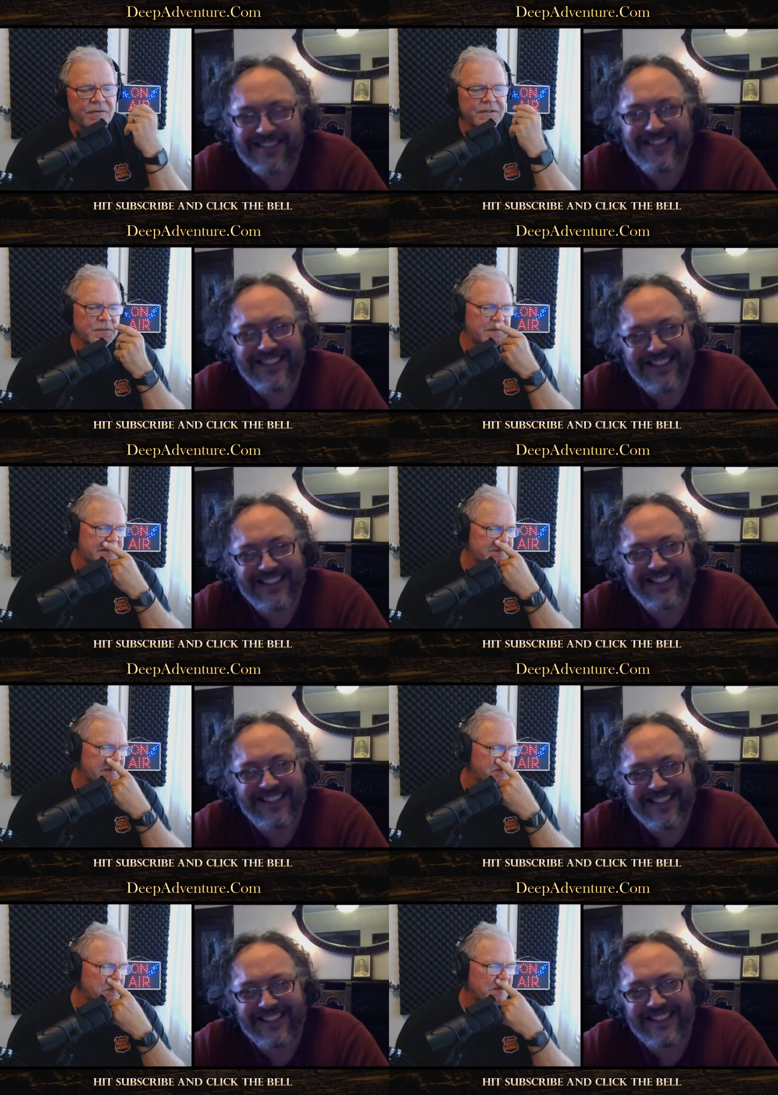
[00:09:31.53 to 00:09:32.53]
Speaker 1: is really
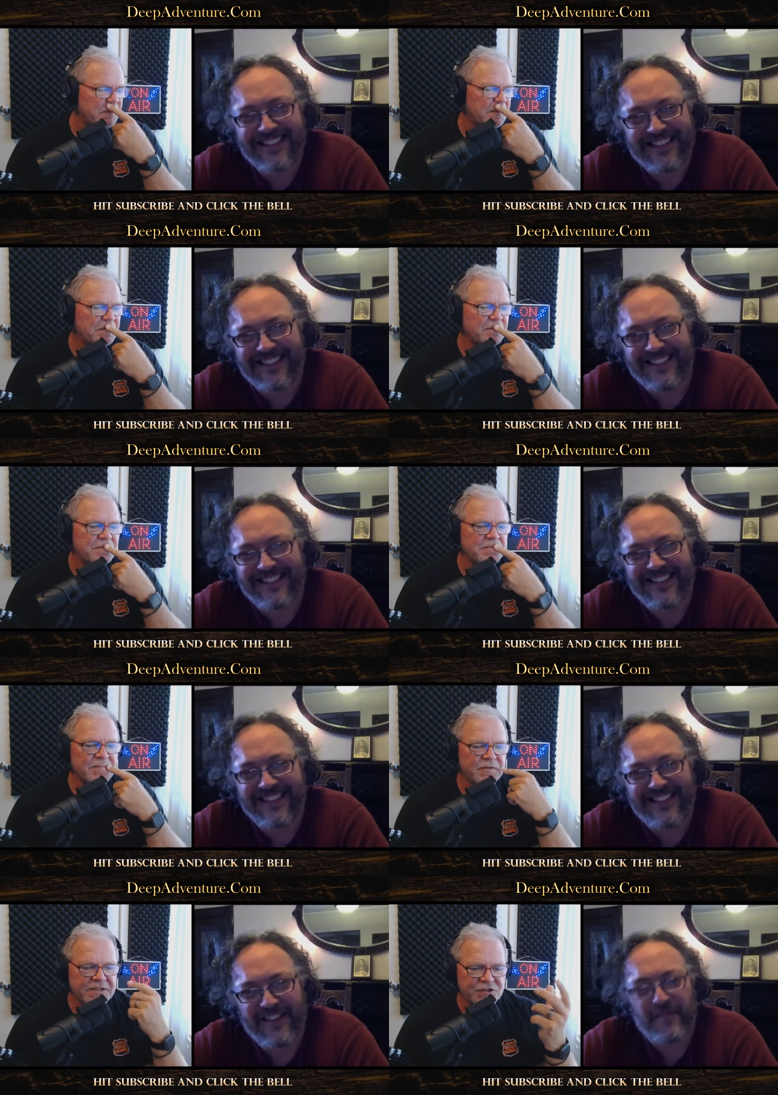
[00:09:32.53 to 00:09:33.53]
special. What, what,
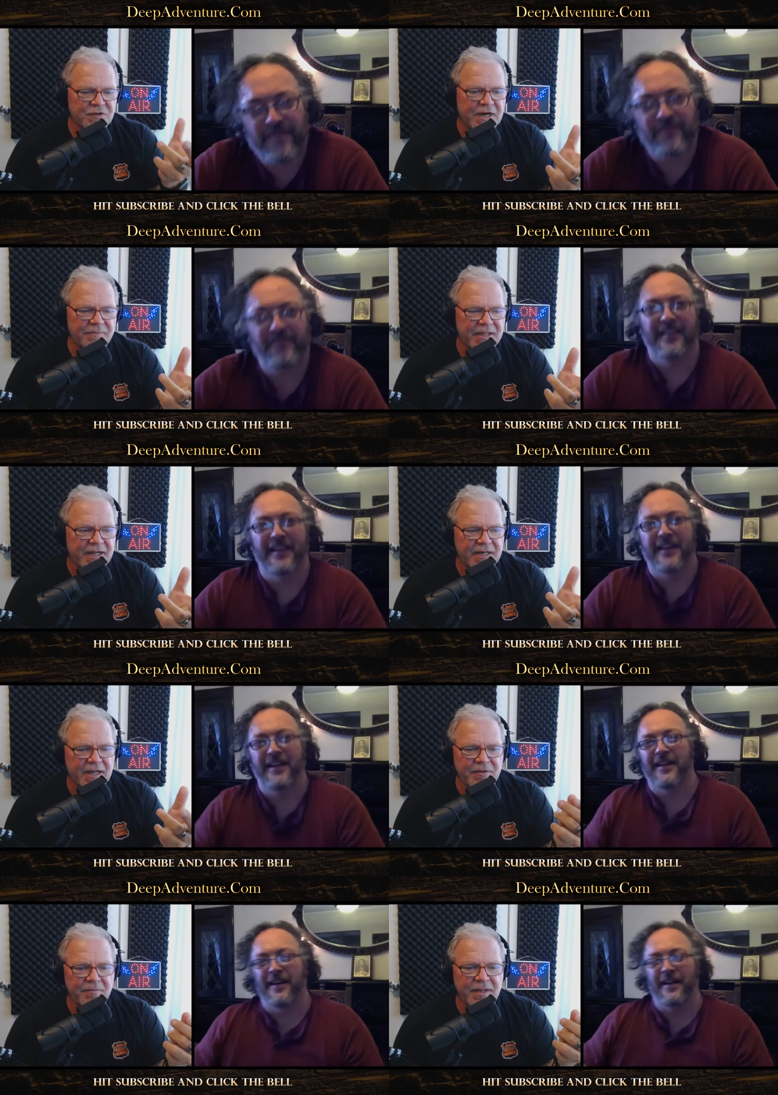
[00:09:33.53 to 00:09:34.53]
describe that, how
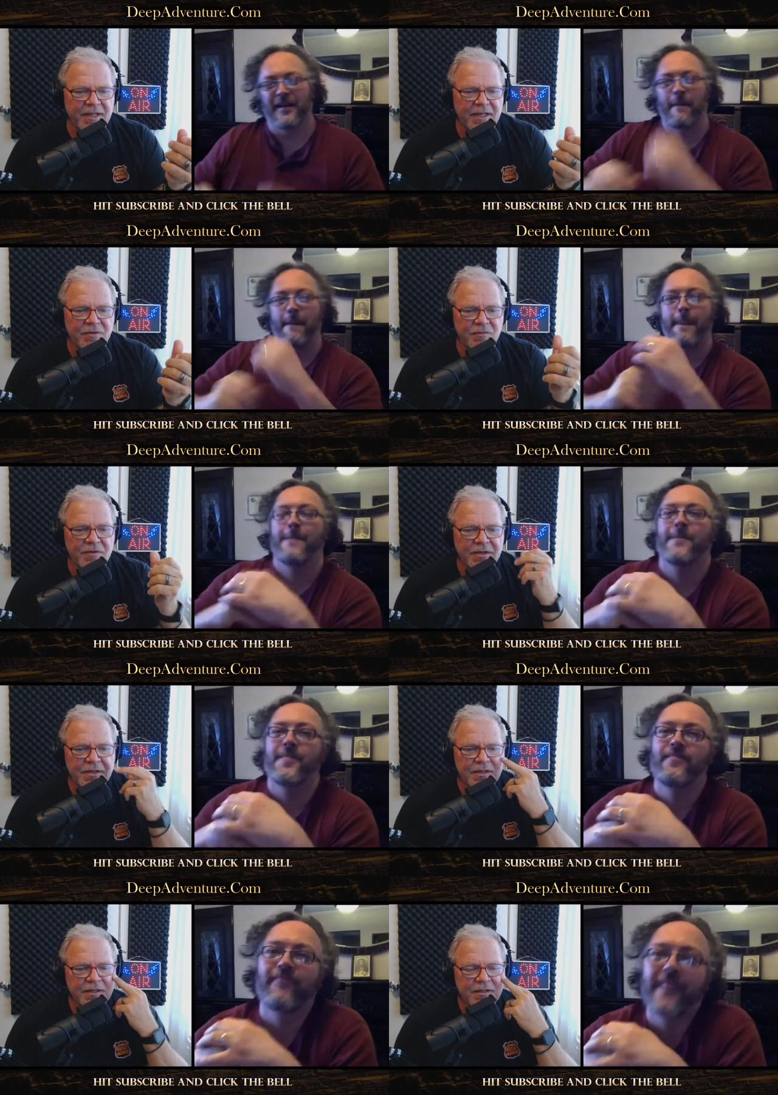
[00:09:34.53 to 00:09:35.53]
you make it, and
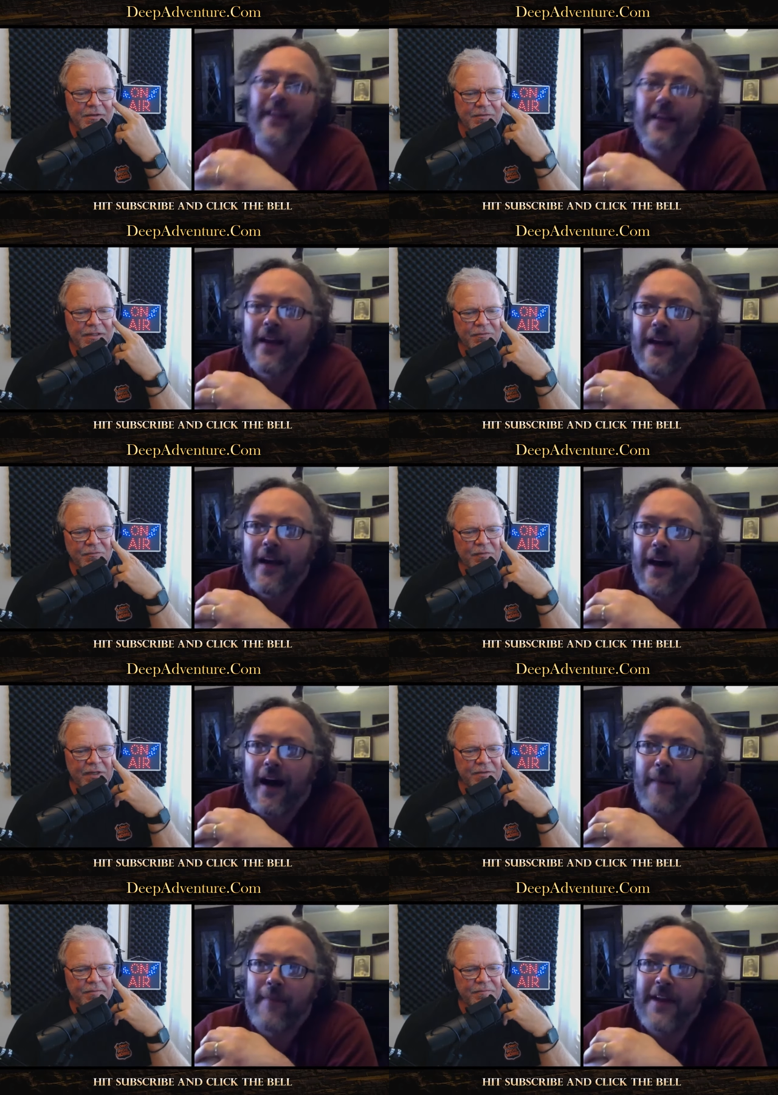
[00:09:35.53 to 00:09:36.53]
what,
Speaker 2: uh, what?
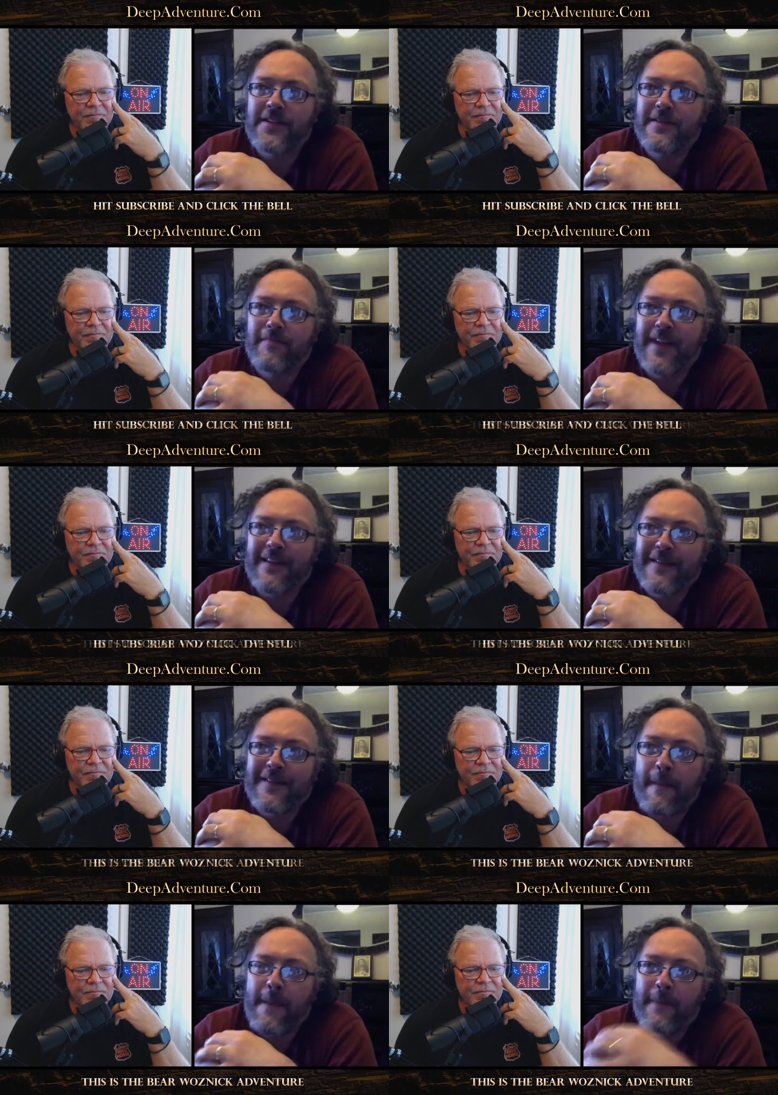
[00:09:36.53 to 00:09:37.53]
It's,
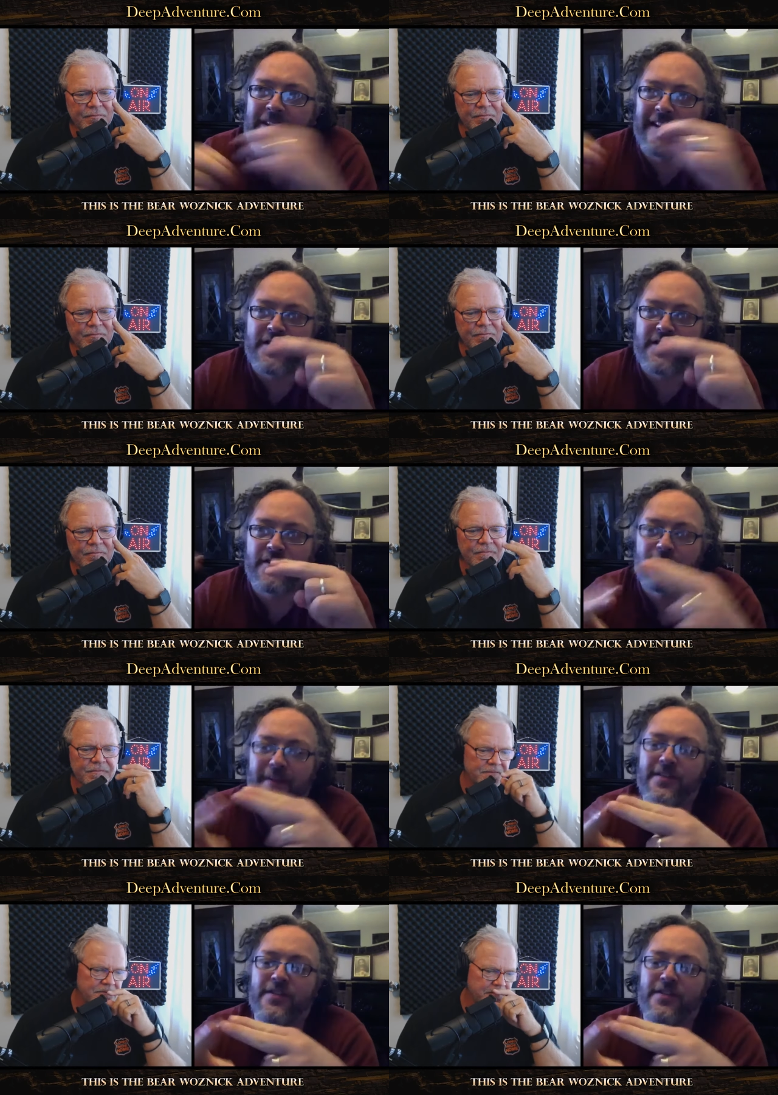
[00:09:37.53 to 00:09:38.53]
Basically, it's two
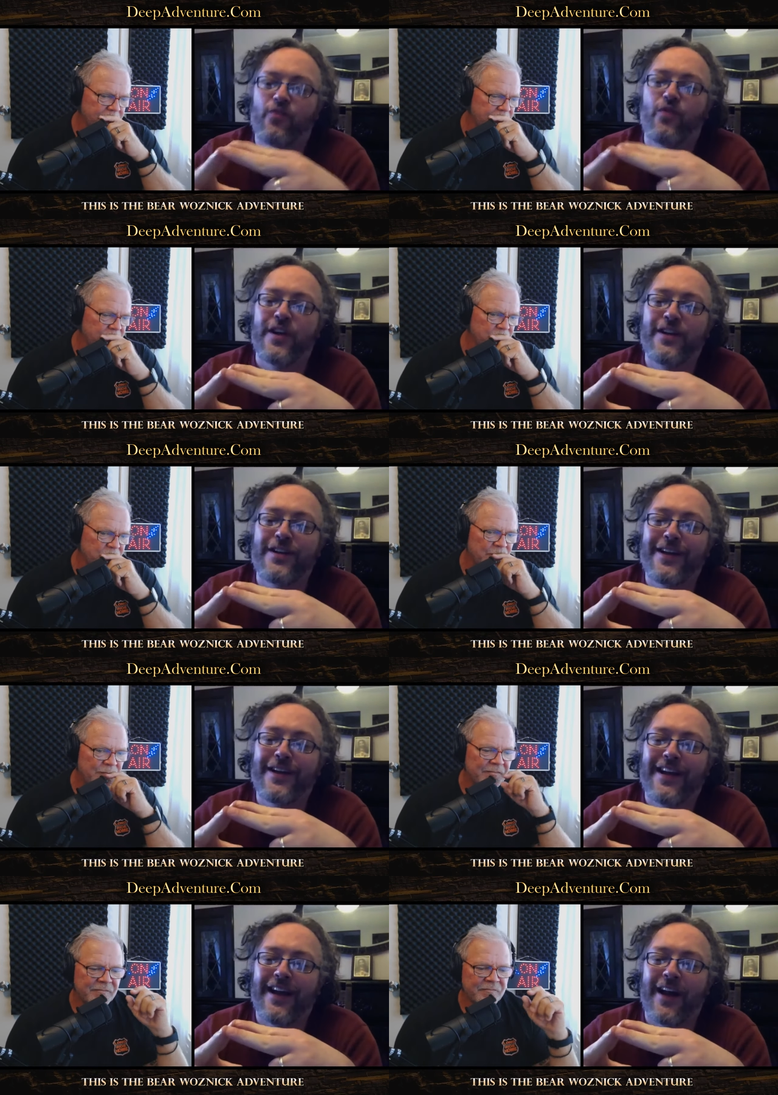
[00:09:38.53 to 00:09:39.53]
pieces of wood.
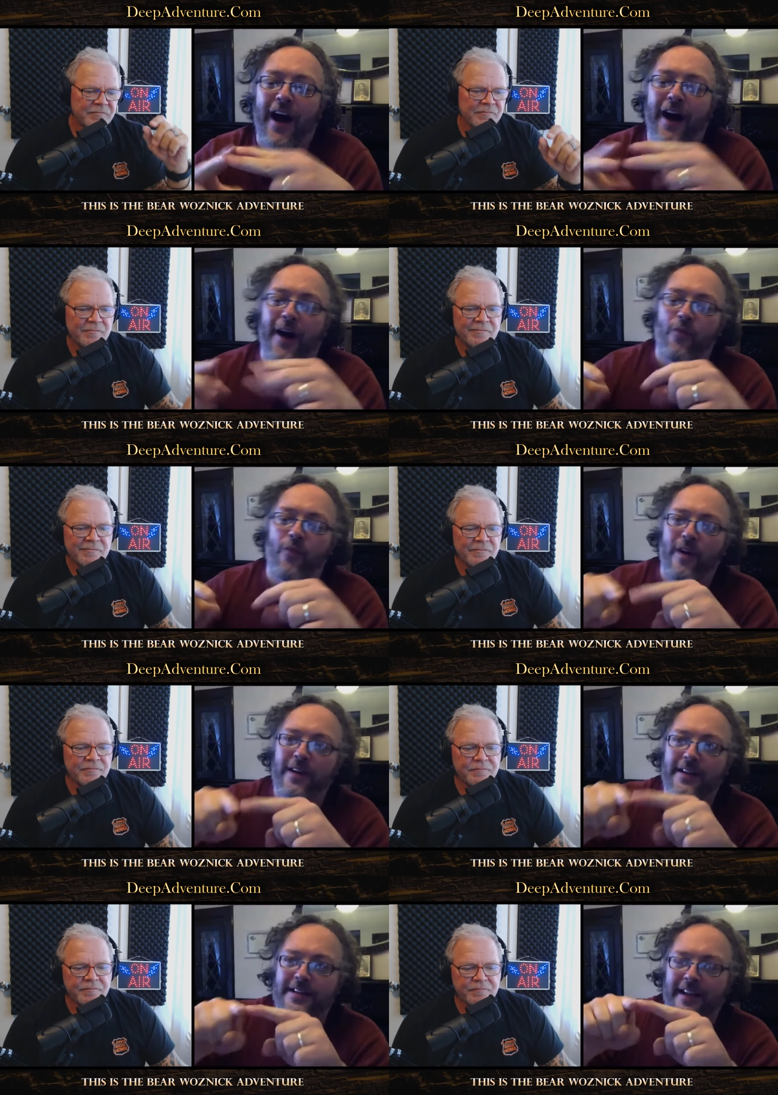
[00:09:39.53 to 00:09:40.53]
Uh, one
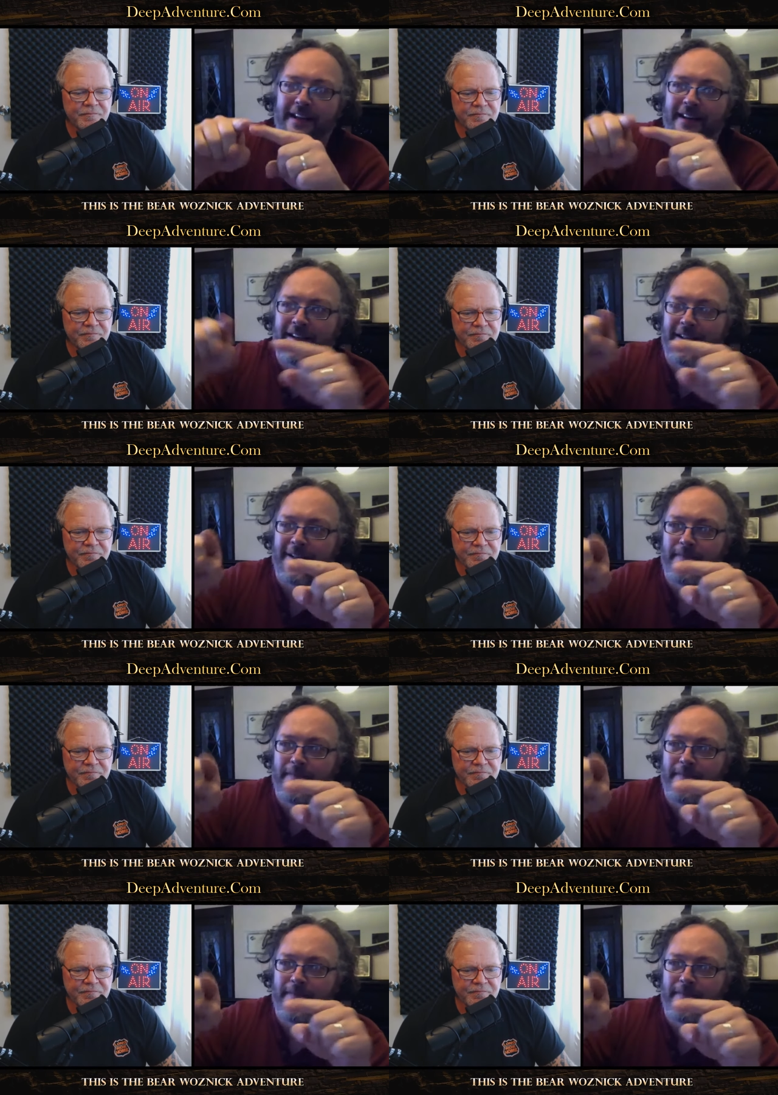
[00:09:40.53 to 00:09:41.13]
is like a,